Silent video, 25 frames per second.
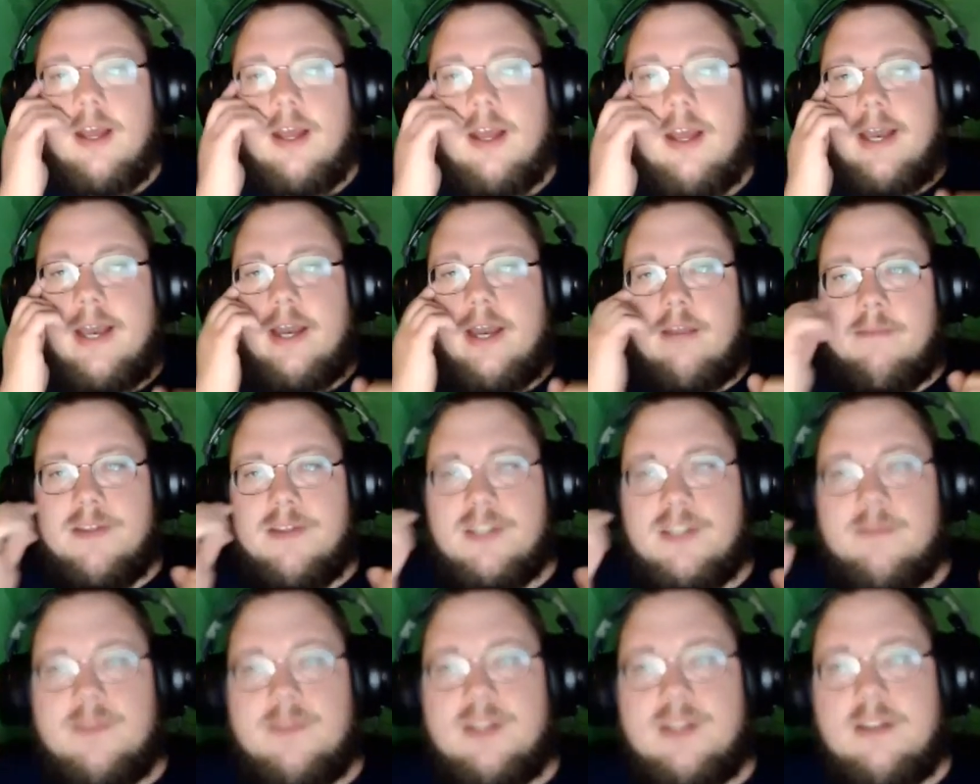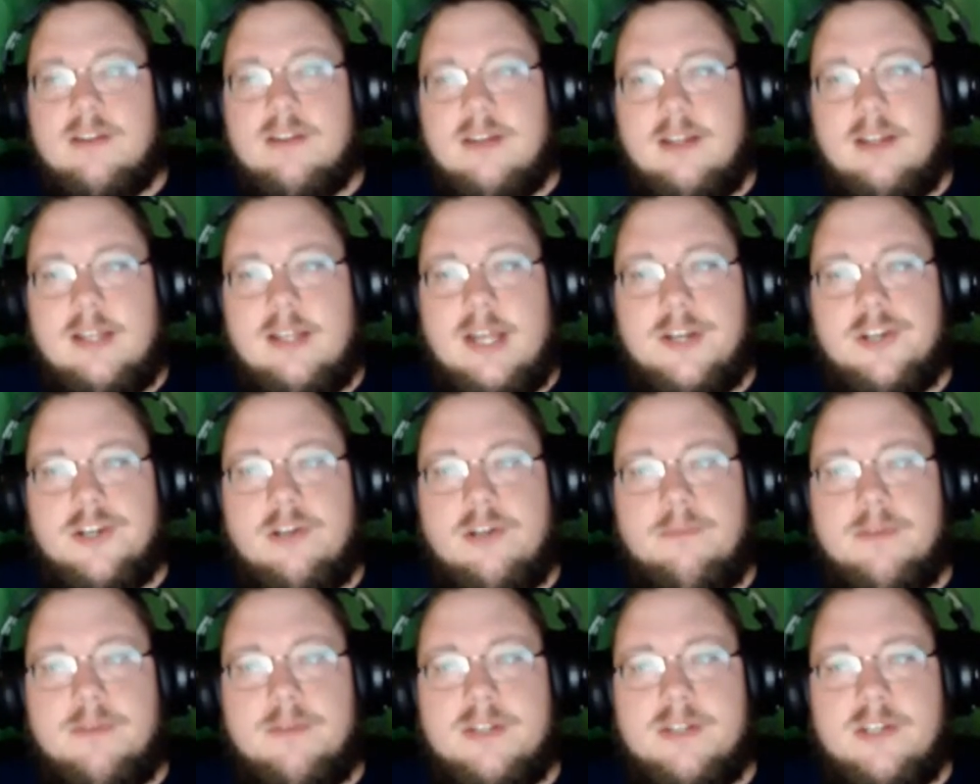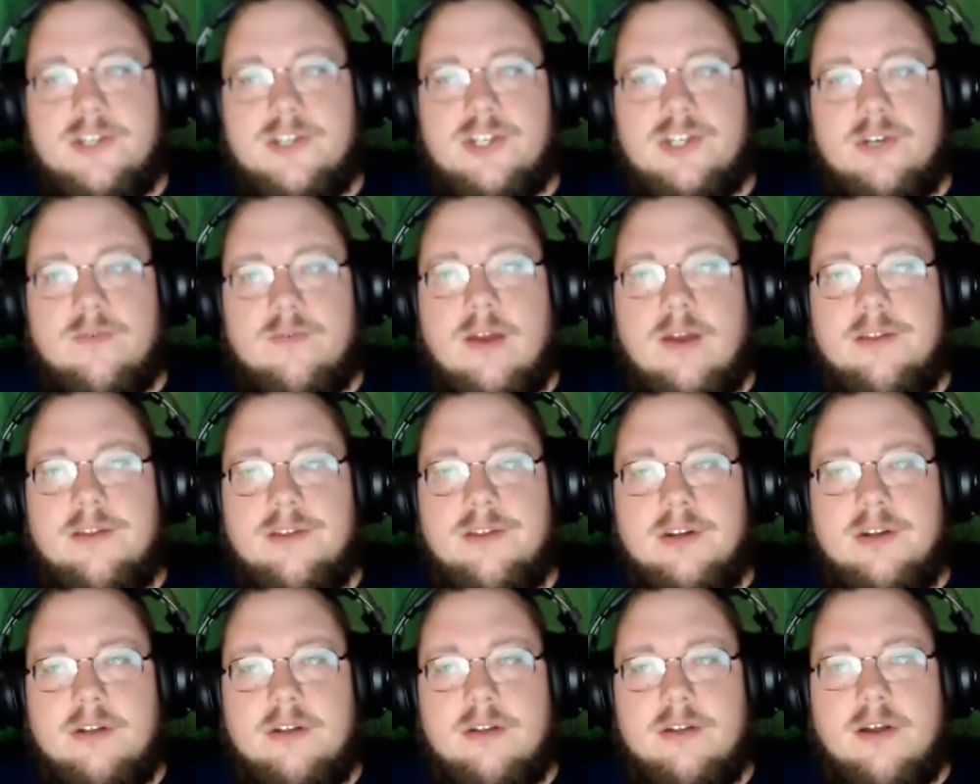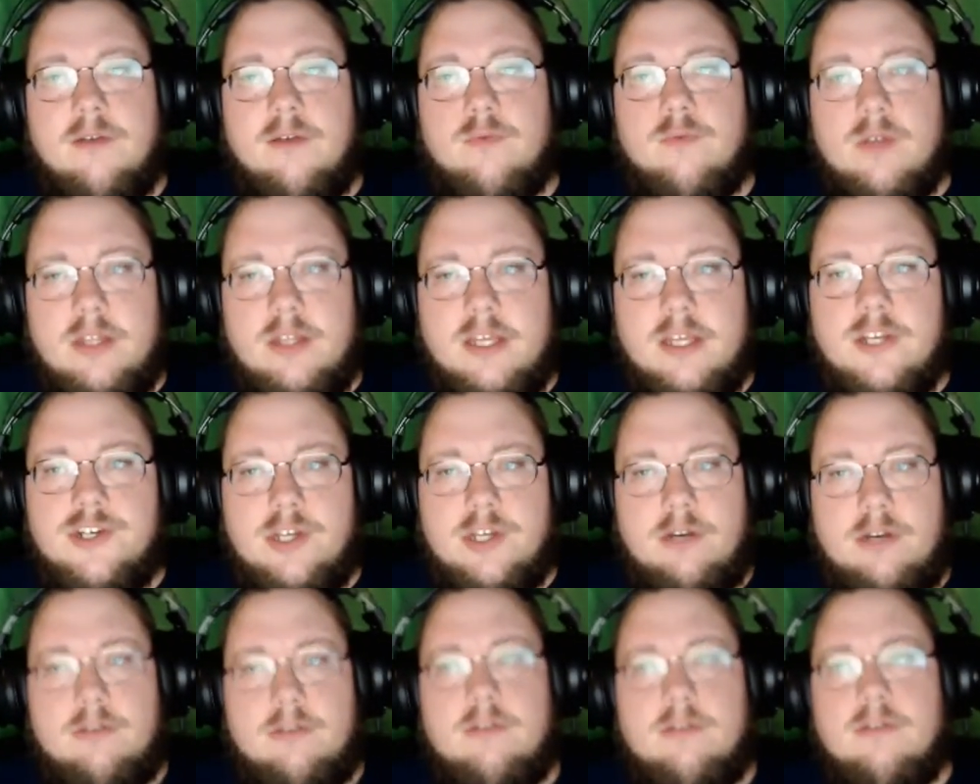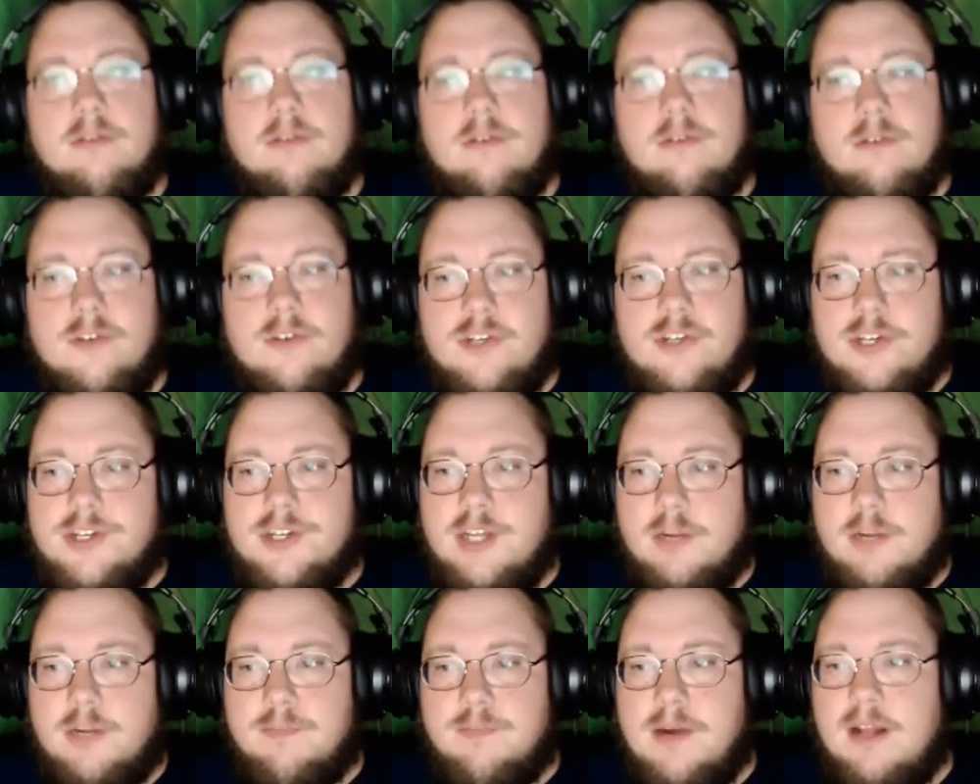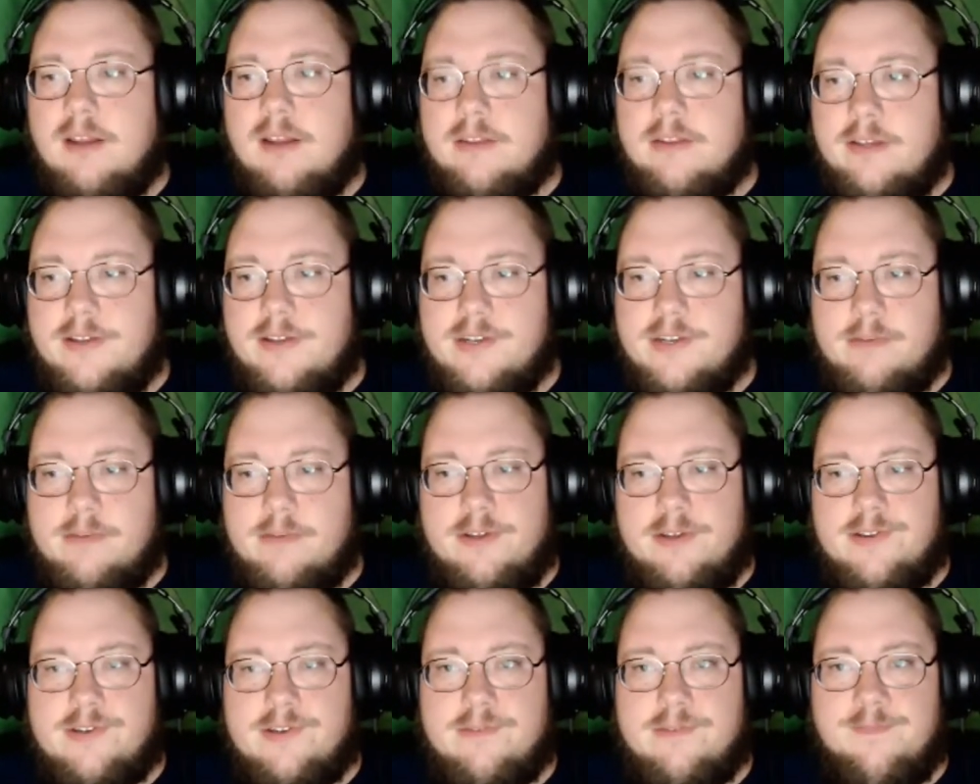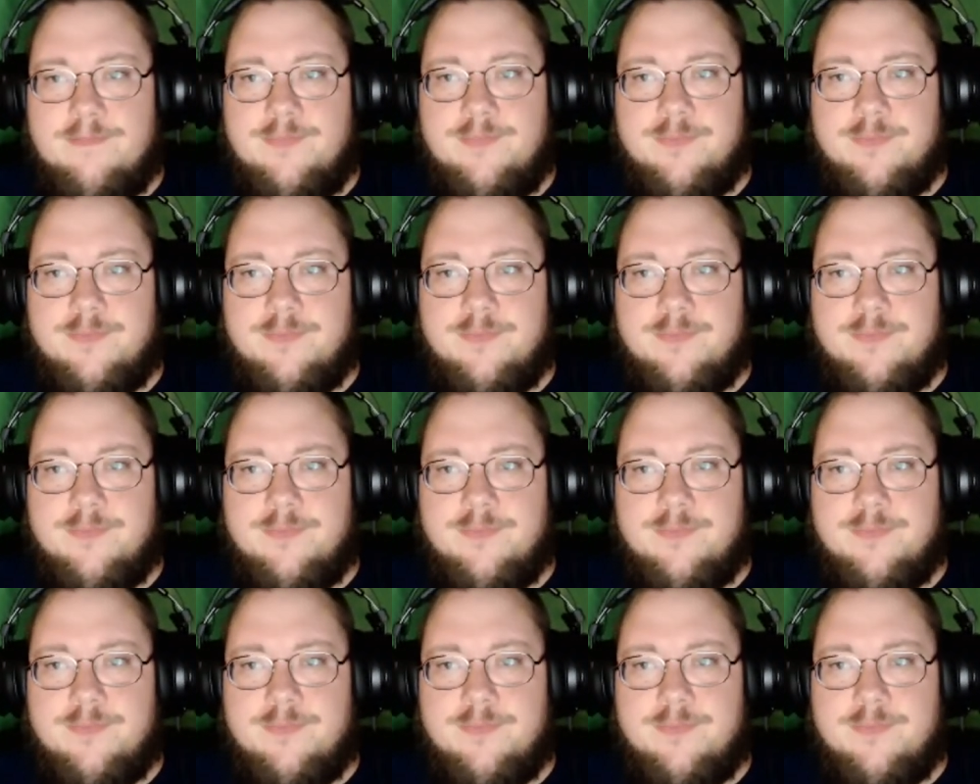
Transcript: Animism is a theological position rather than a religion, just like polytheism is.